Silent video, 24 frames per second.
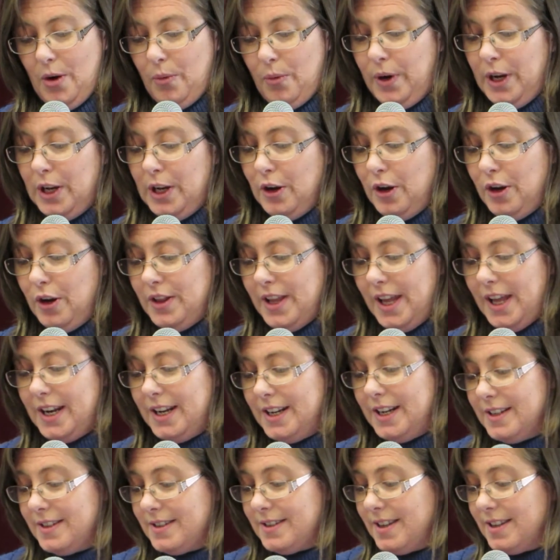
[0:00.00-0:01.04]
We learn that
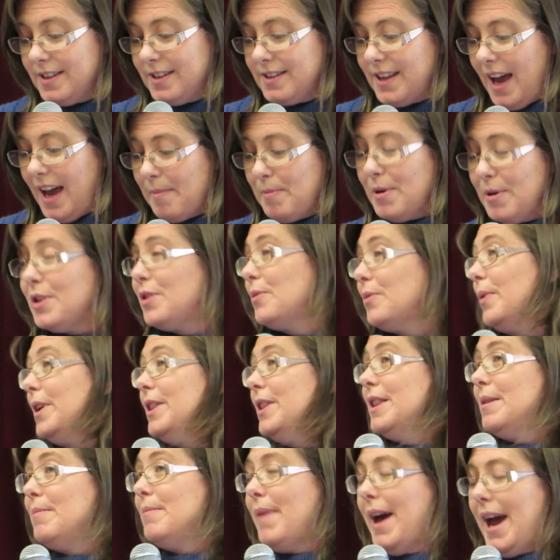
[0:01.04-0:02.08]
it is the Sabbath
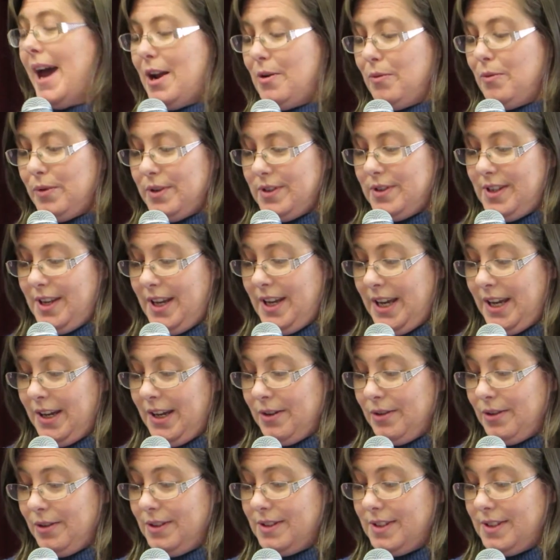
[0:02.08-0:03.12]
when the man was
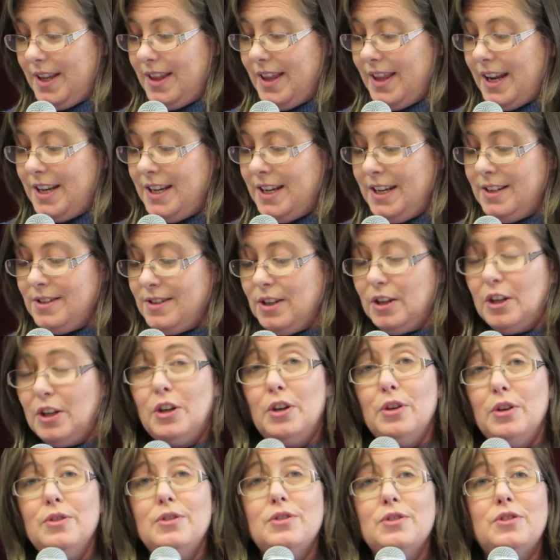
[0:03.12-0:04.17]
healed, and that he is
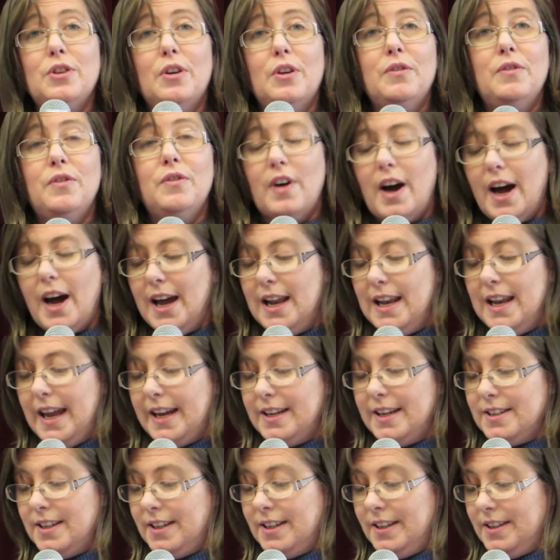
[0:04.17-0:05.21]
accused of
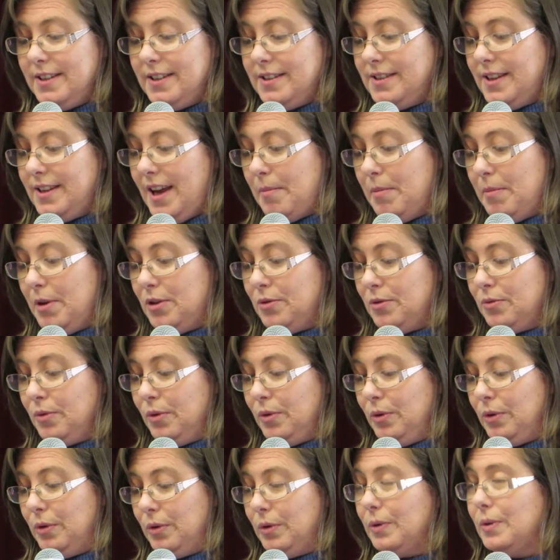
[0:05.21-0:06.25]
violating the Sabbath
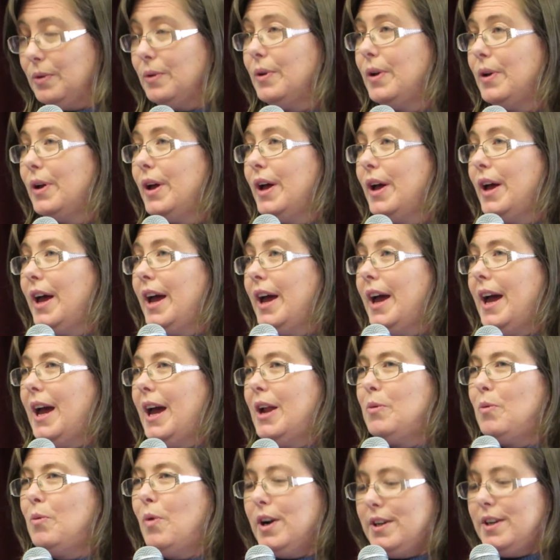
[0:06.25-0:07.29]
rule.
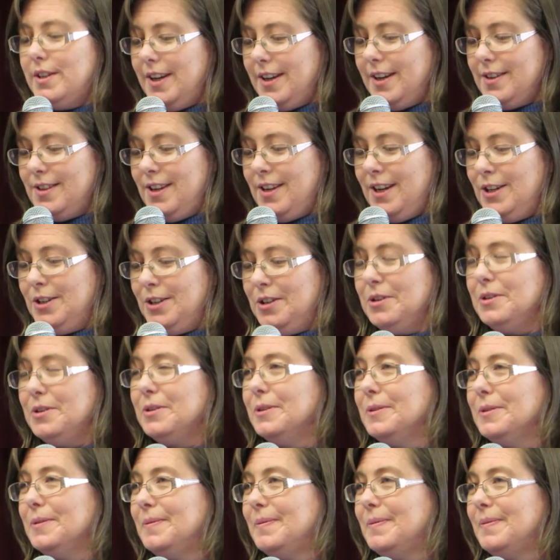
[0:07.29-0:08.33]
And what does he
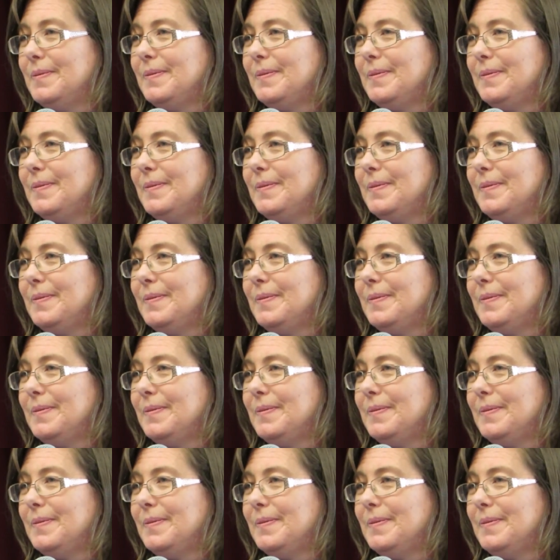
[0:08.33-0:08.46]
do?